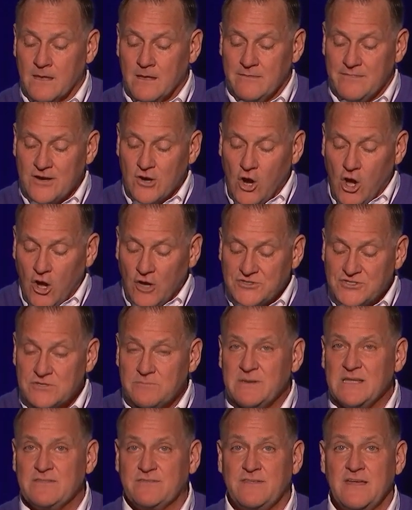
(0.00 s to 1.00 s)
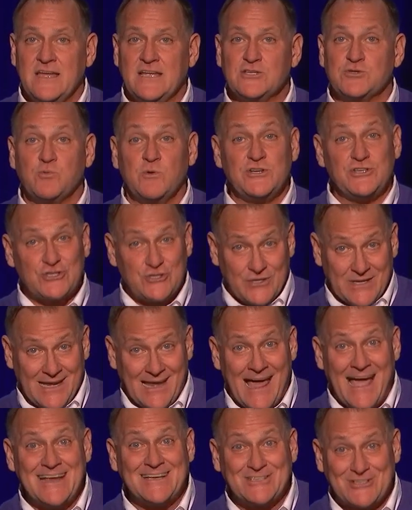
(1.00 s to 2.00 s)
There ought to be things we should
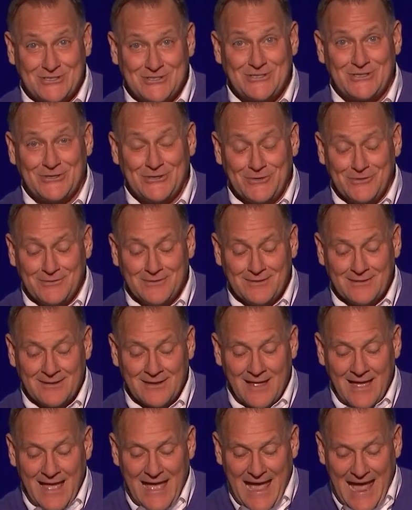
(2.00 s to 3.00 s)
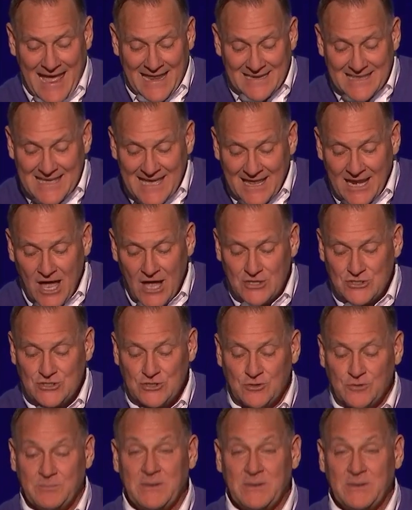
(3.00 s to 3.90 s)
like to do and cannot do